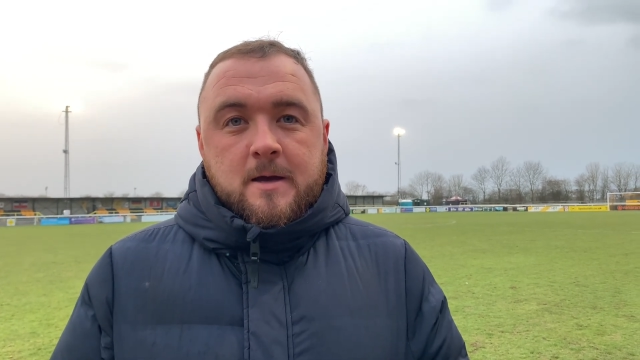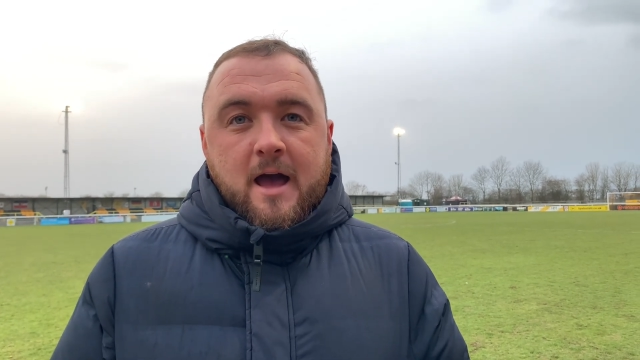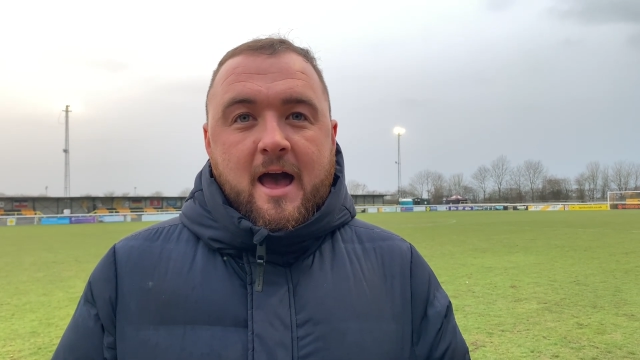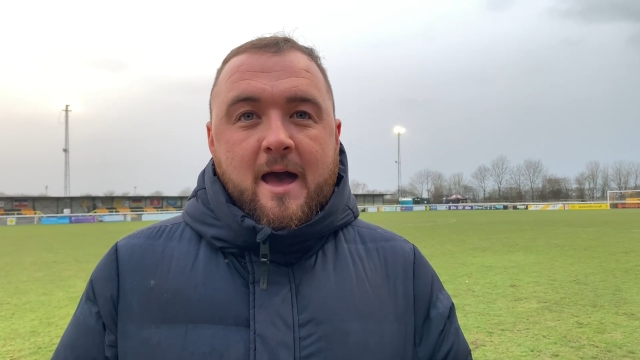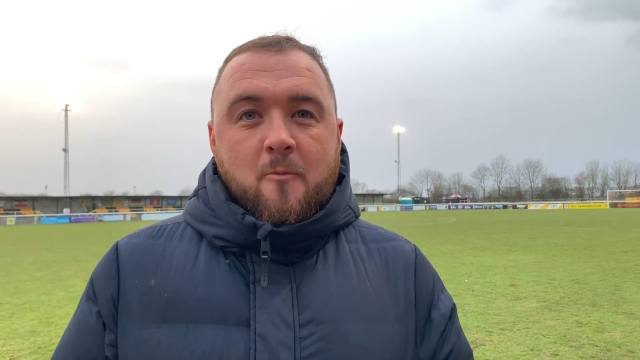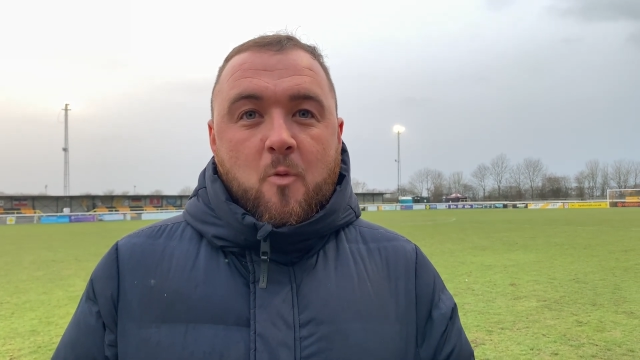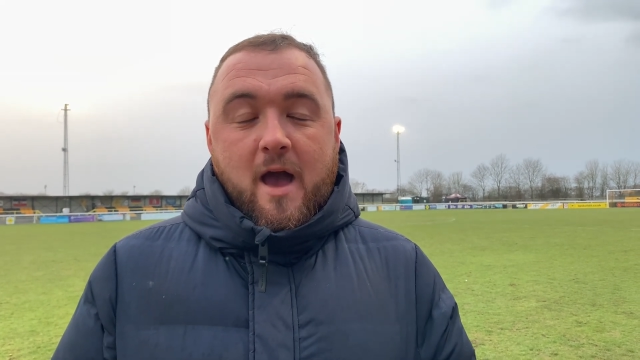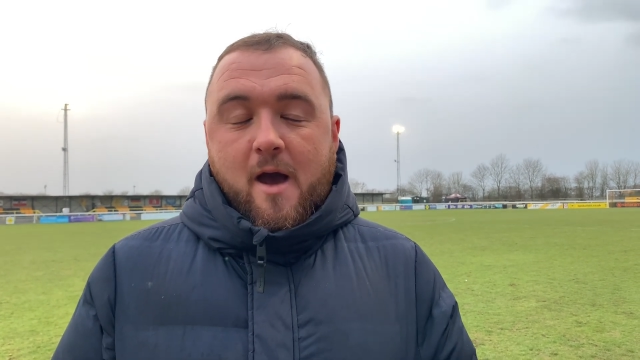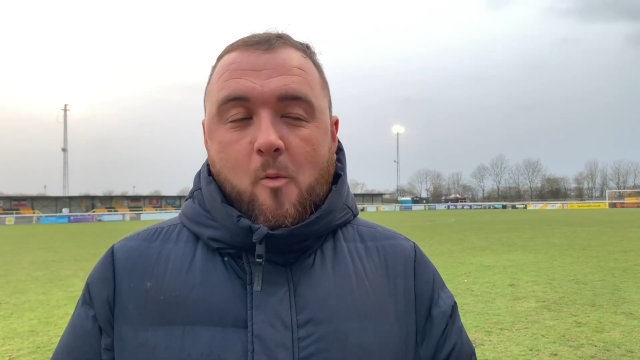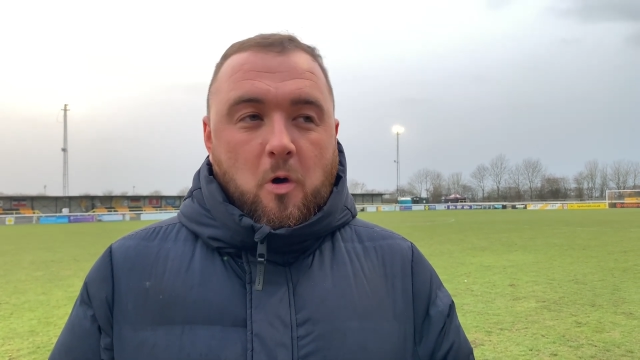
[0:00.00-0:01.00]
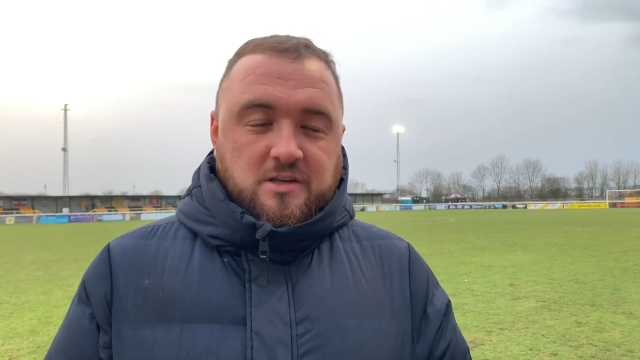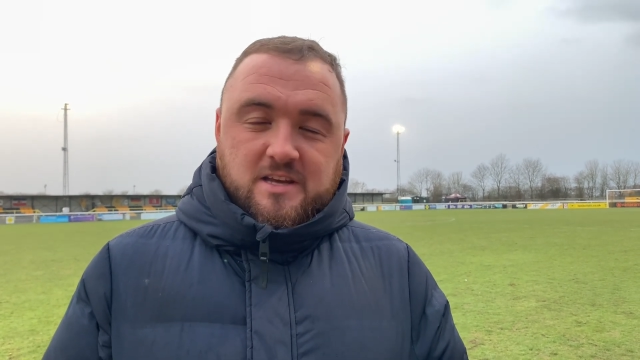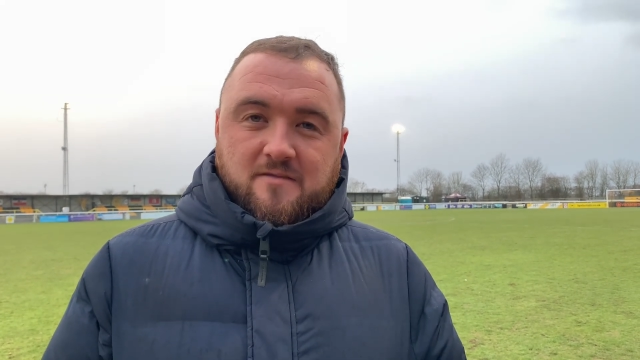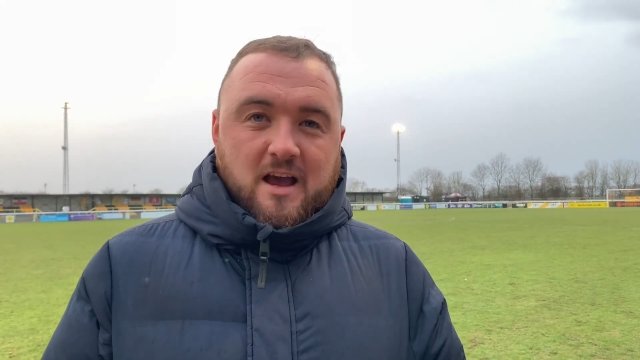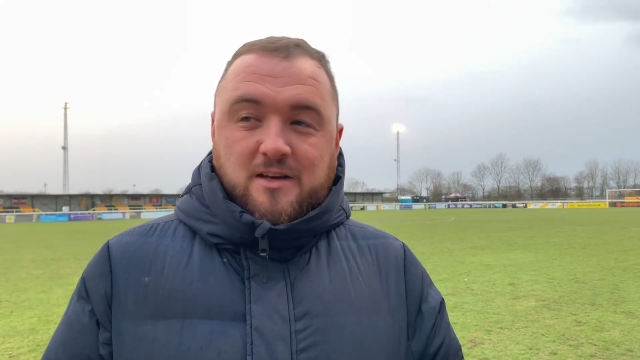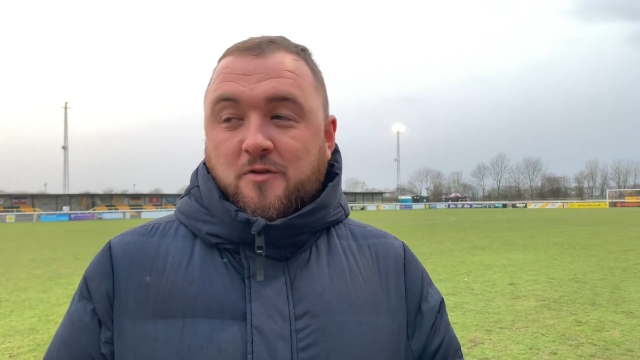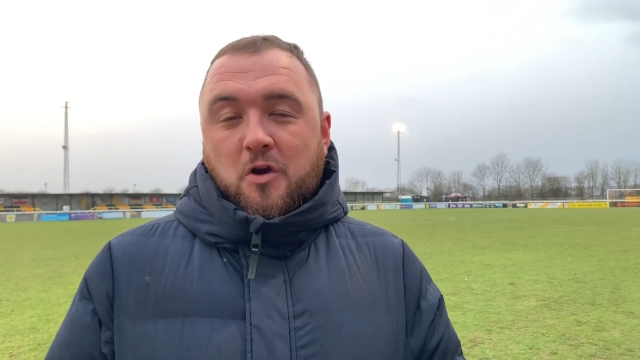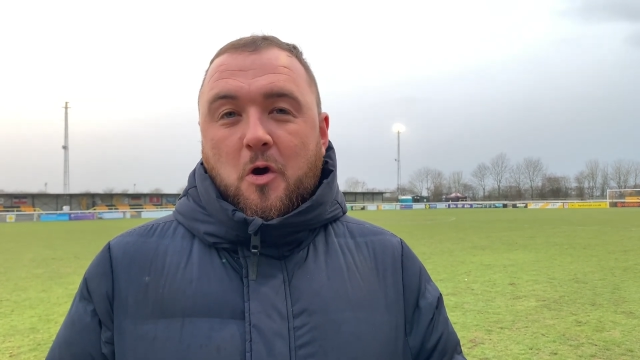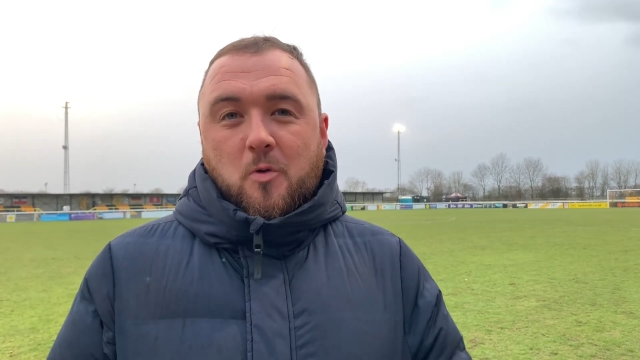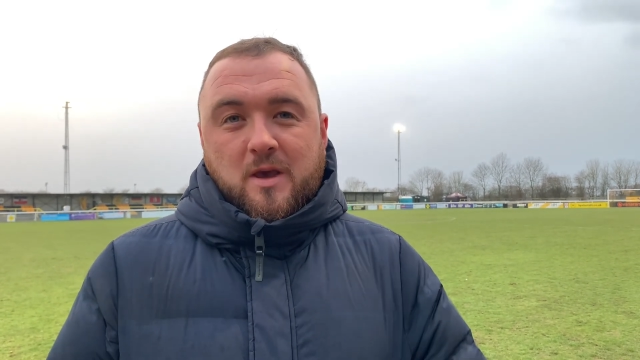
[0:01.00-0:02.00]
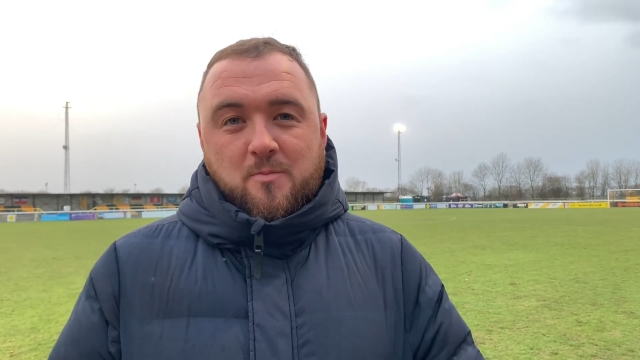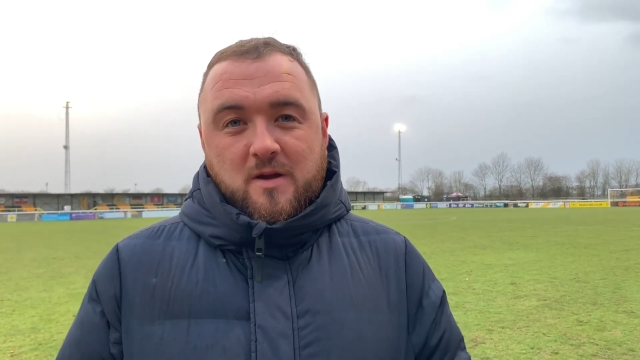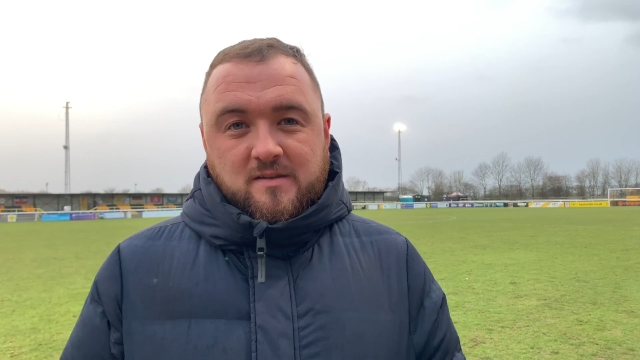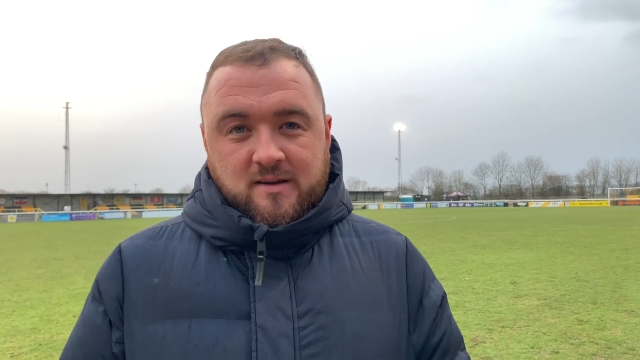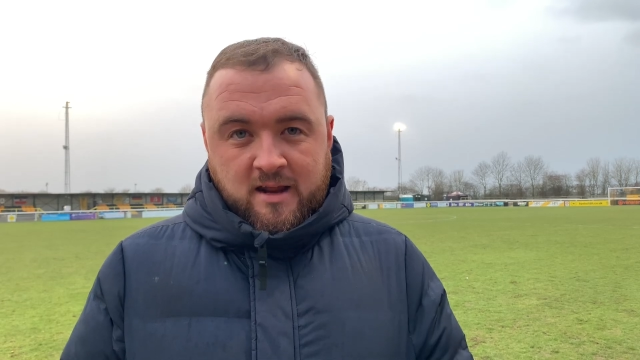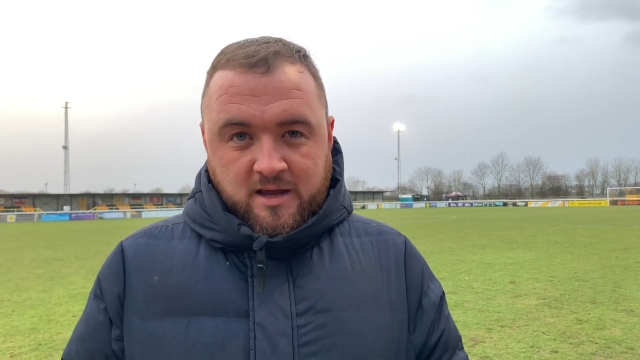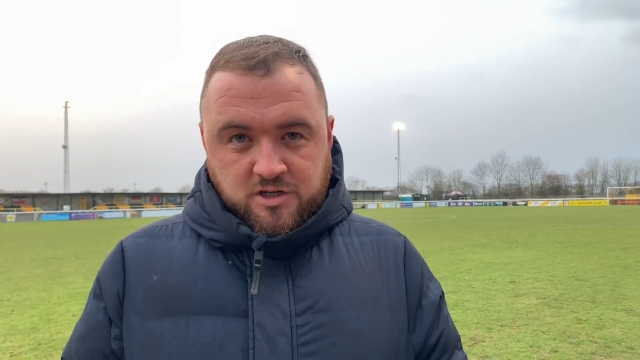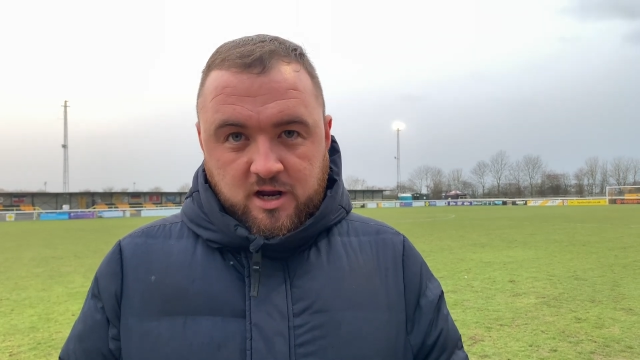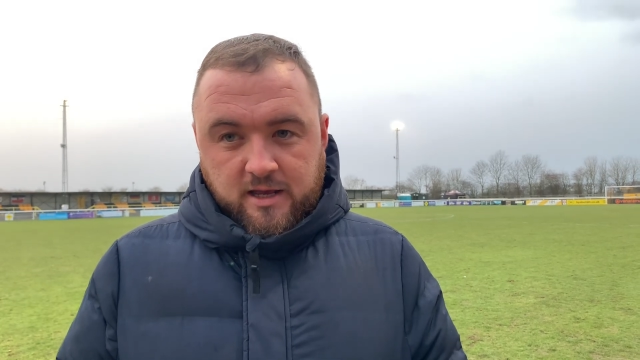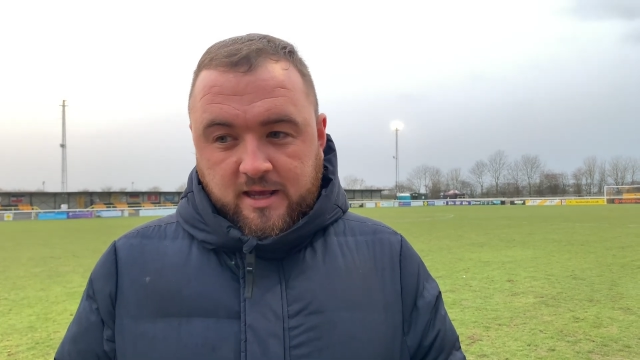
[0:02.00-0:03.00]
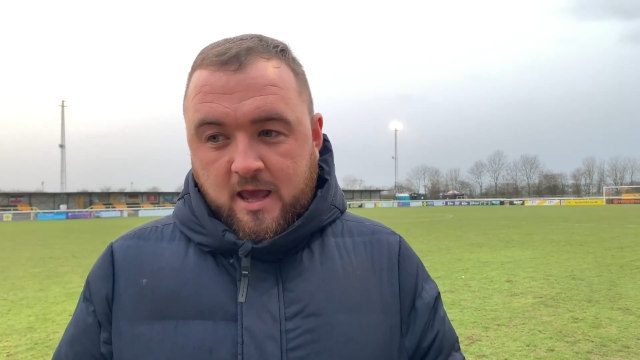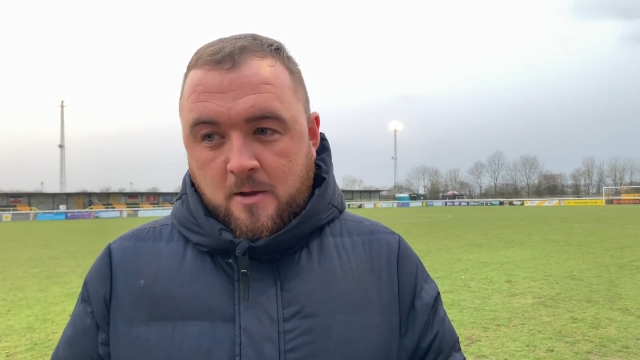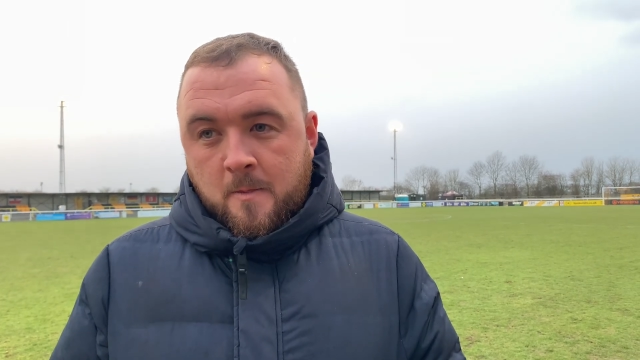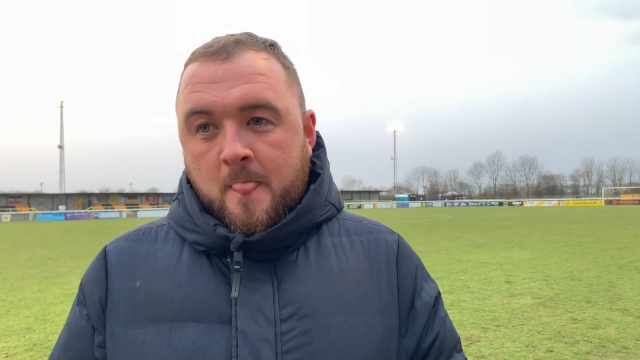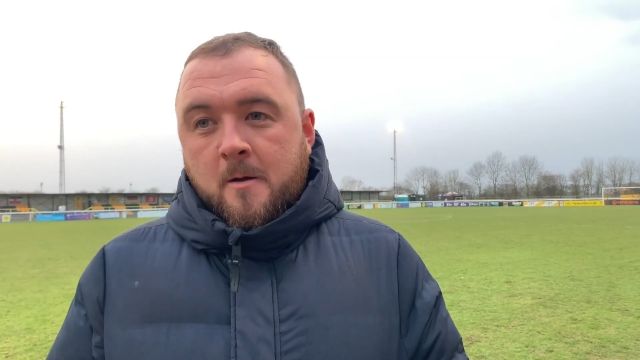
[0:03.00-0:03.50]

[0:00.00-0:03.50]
um, where what a save that is from the goalkeeper to deny Charlie Caton.